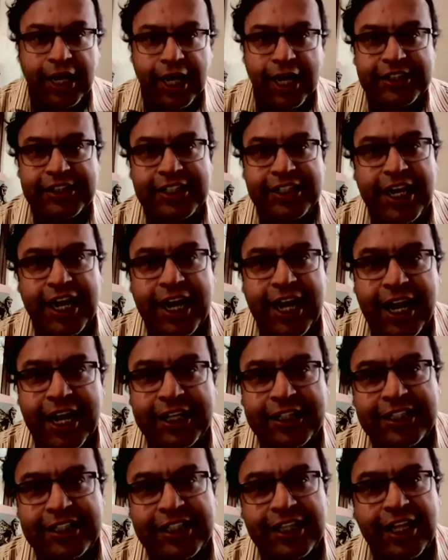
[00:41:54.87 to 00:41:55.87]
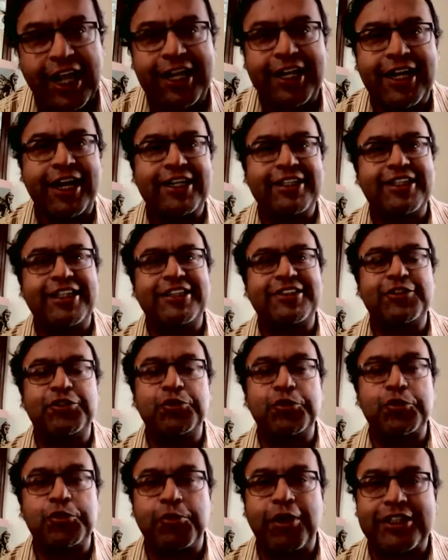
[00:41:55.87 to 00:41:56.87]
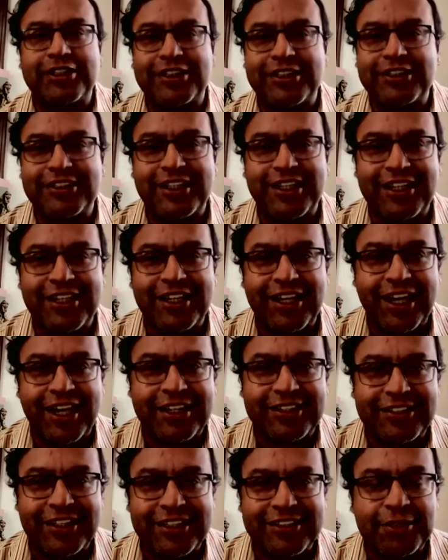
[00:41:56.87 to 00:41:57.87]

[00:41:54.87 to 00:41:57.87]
think I had these two questions, and Sanjay